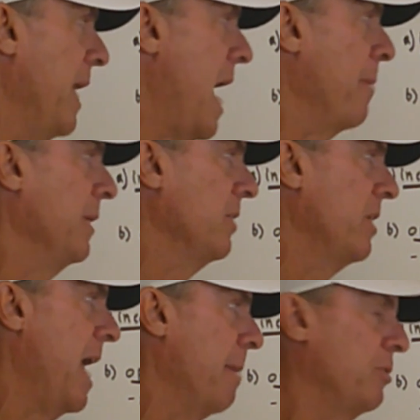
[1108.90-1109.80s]
how many
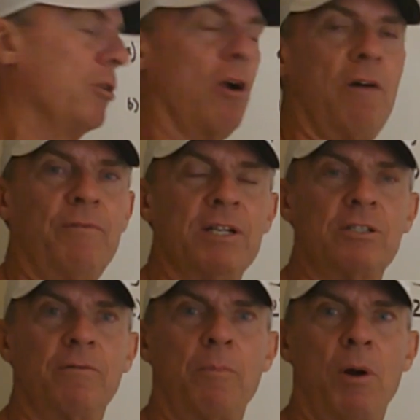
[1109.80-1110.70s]
snaps your
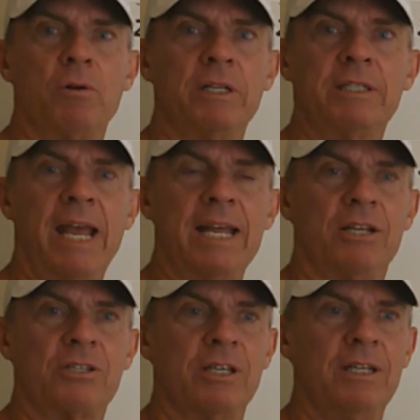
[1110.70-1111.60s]
offensive opponent
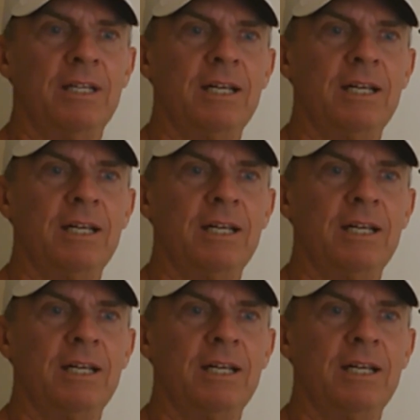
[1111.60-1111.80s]
takes.